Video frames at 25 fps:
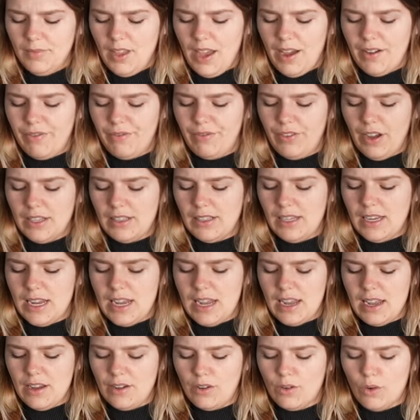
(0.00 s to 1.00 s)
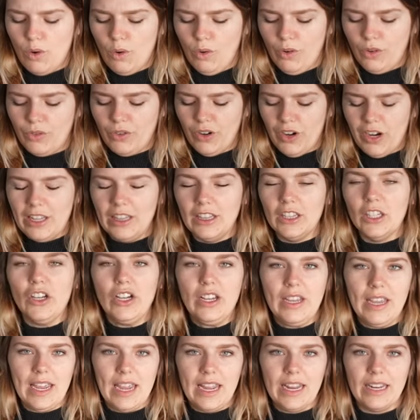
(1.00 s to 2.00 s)
a fuzzy corduroy
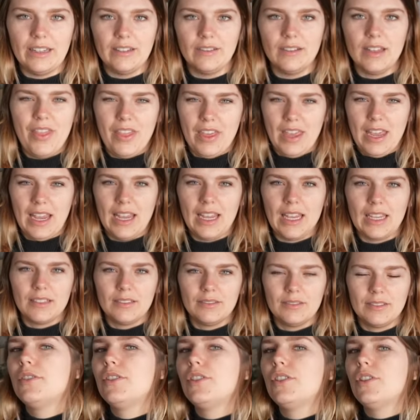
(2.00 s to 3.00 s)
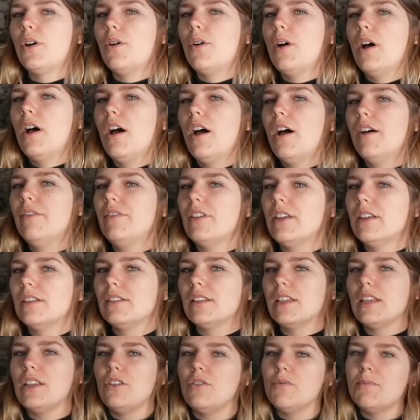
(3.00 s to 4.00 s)
looking thing. So
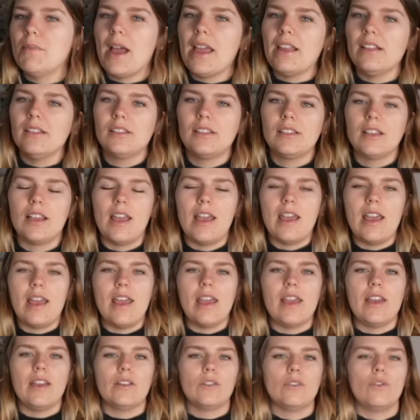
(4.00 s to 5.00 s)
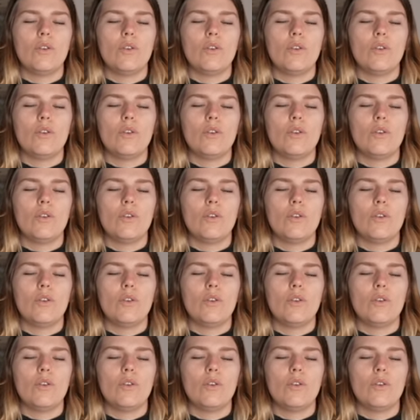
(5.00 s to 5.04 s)
obviously you might say